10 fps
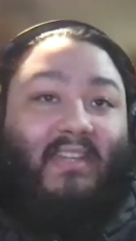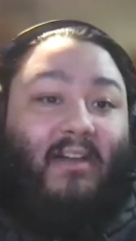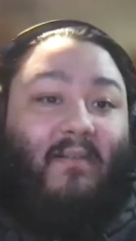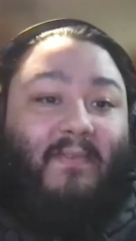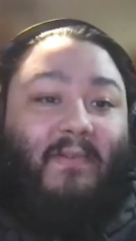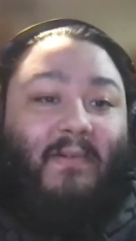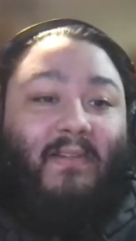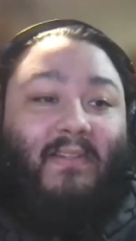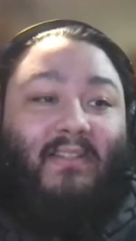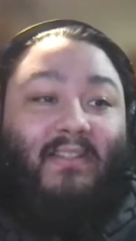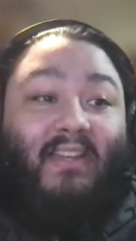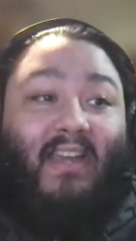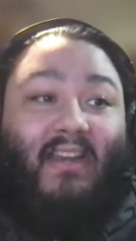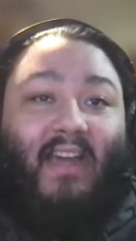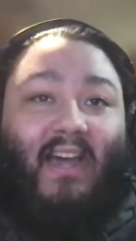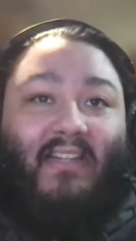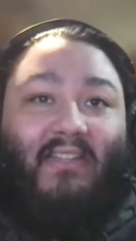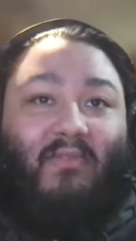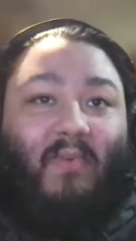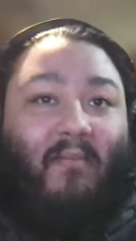helpful and
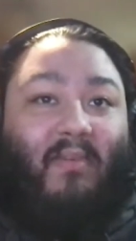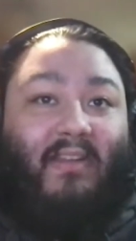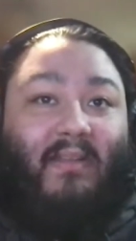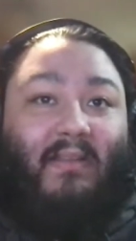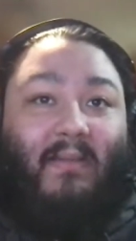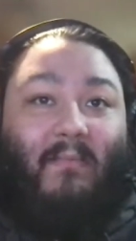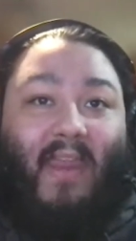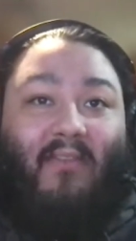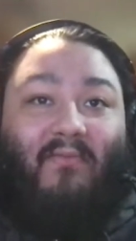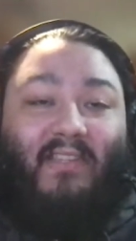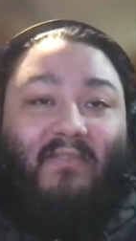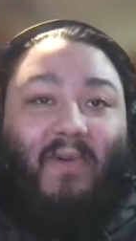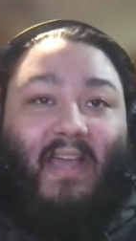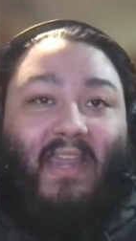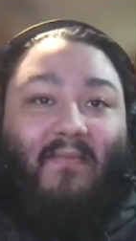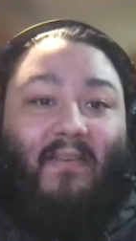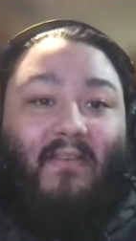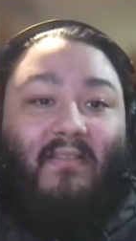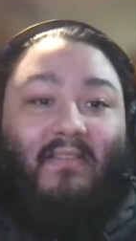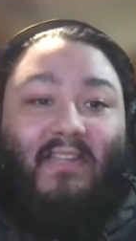honestly was probably the, the main reason why I
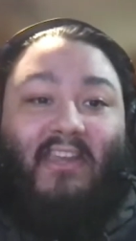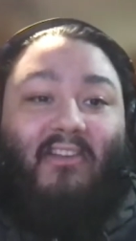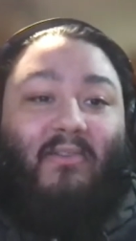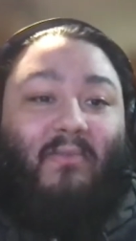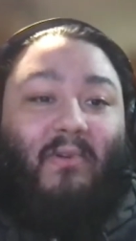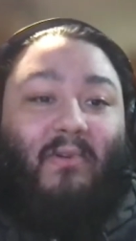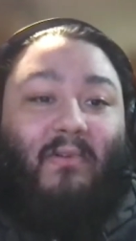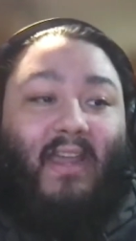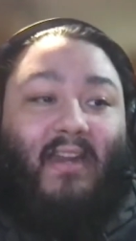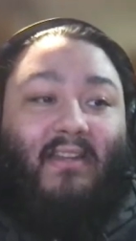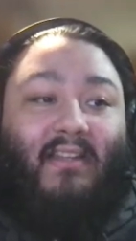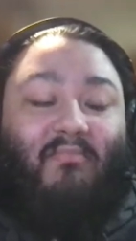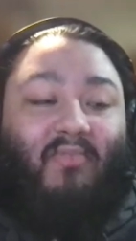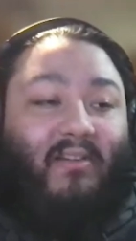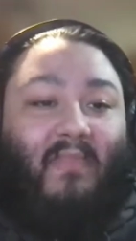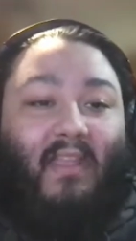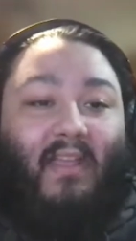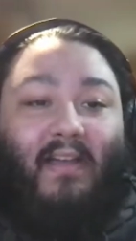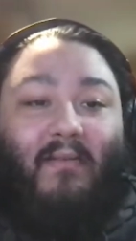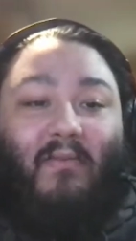even secured a role at a Sprout,
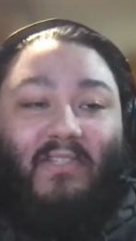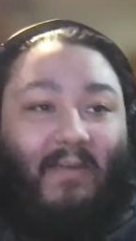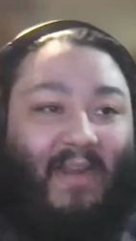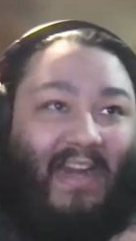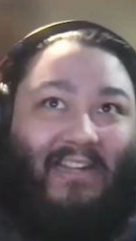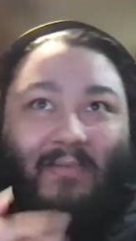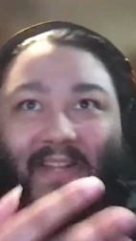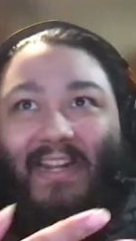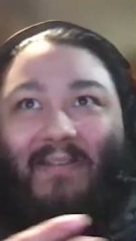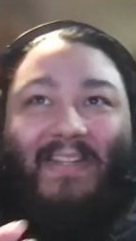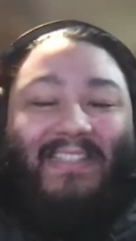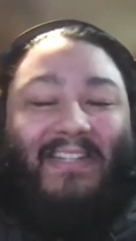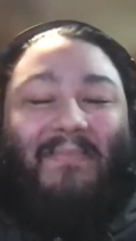uh, which I'm getting a little bit ahead of myself.